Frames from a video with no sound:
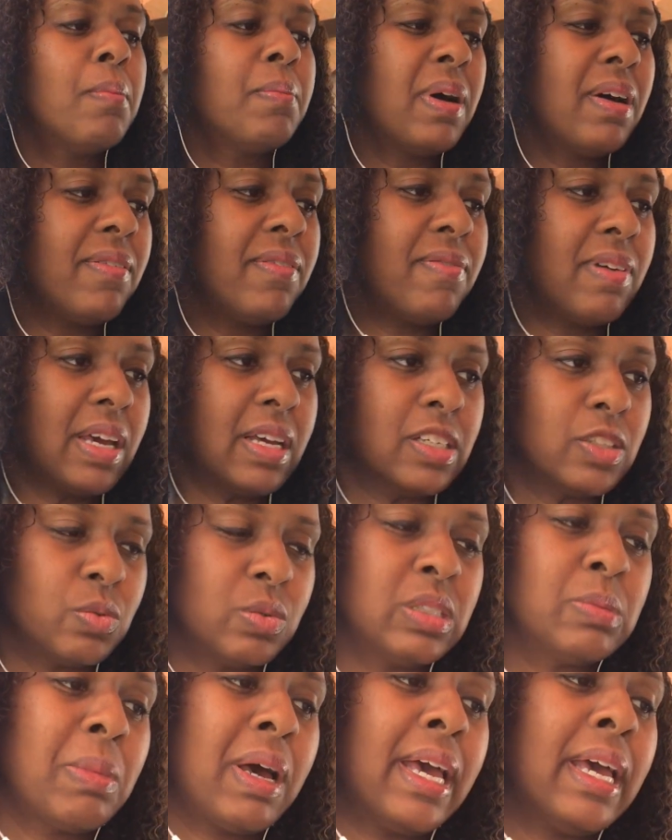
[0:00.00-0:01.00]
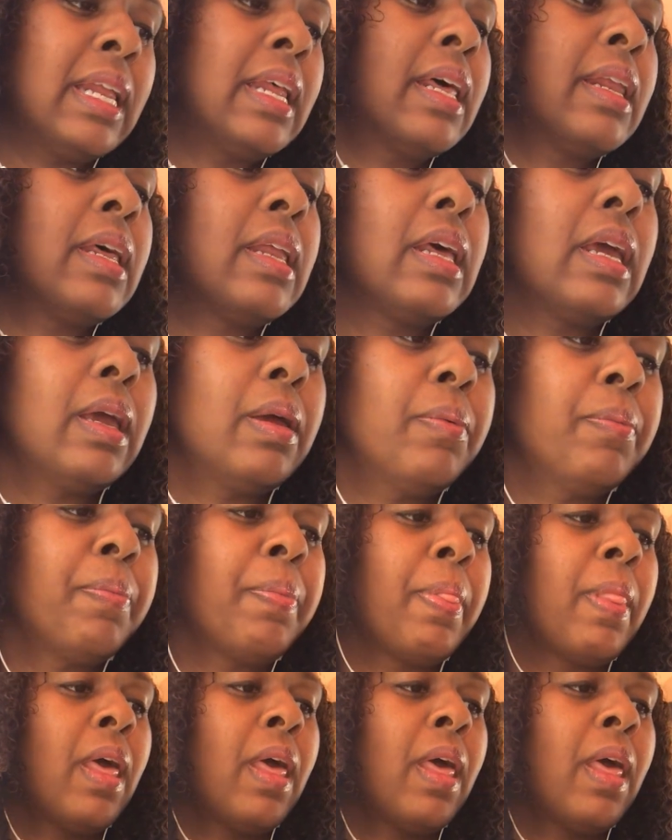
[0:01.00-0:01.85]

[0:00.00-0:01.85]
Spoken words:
My face was my identity.